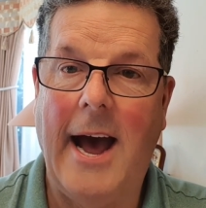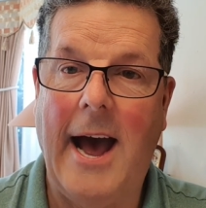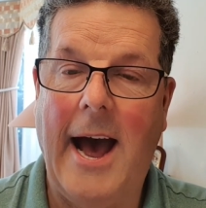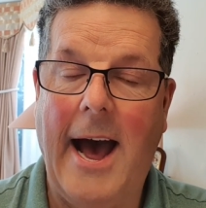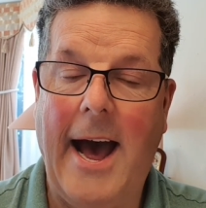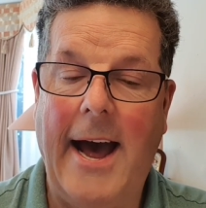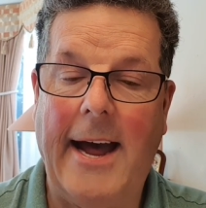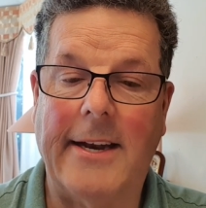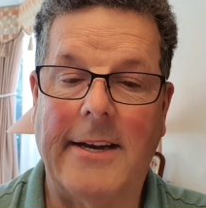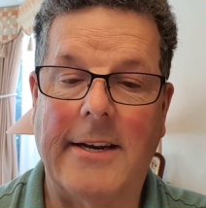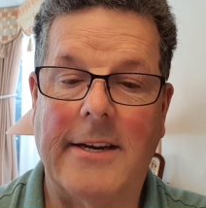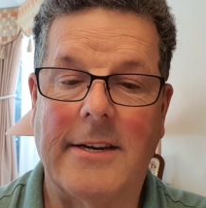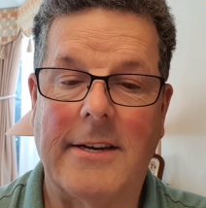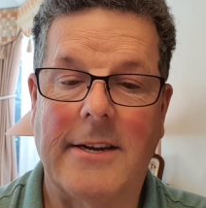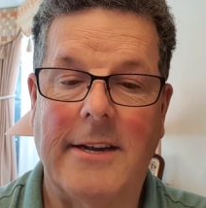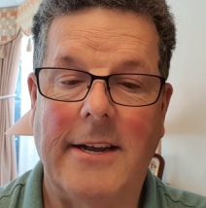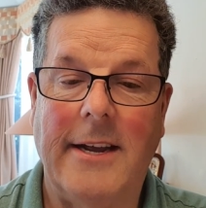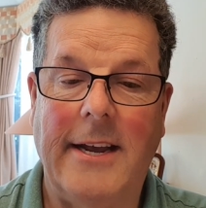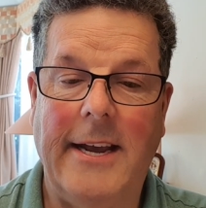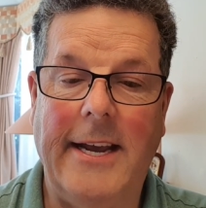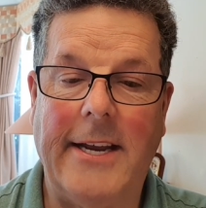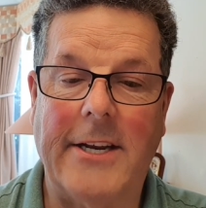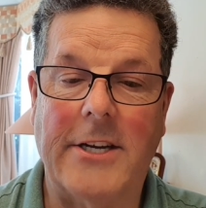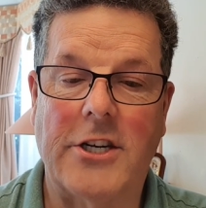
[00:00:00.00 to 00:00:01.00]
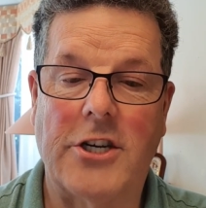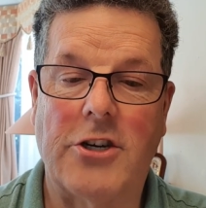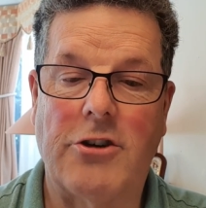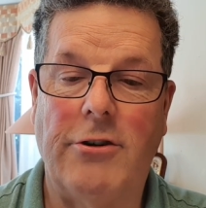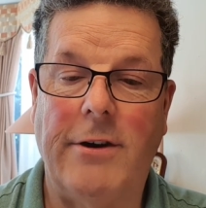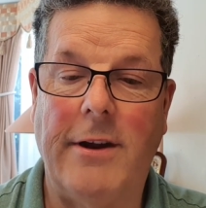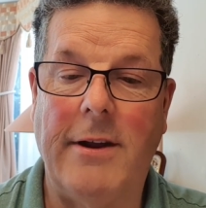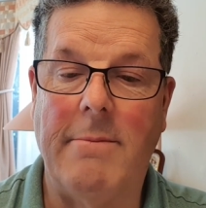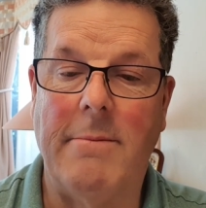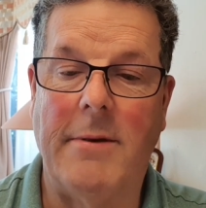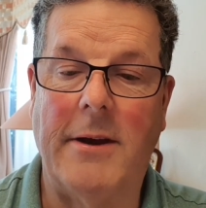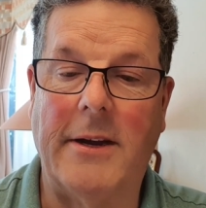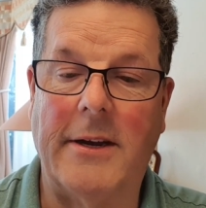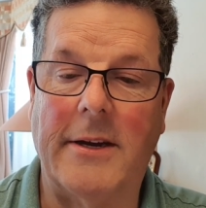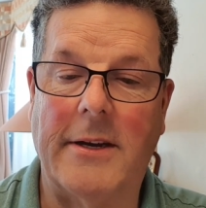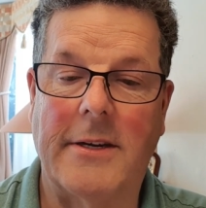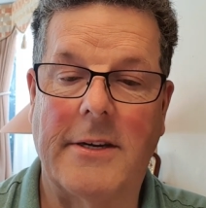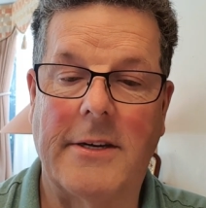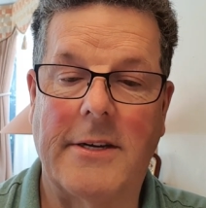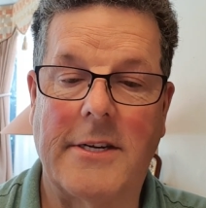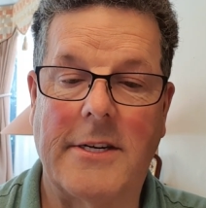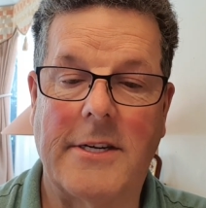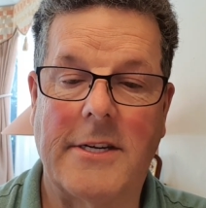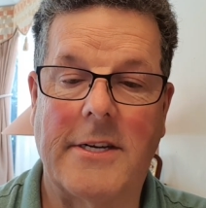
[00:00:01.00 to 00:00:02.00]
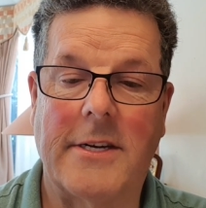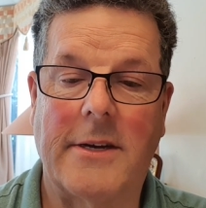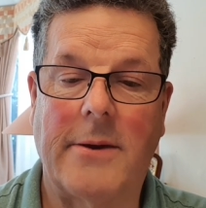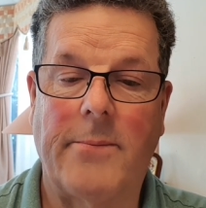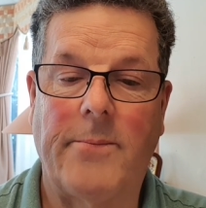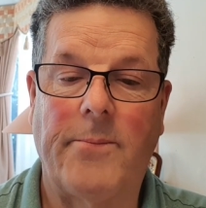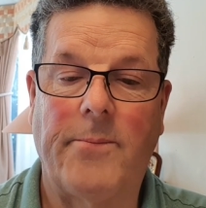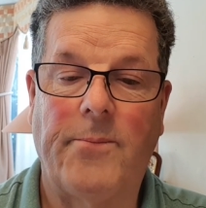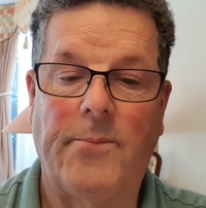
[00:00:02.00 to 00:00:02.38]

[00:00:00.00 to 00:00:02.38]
and its treatments.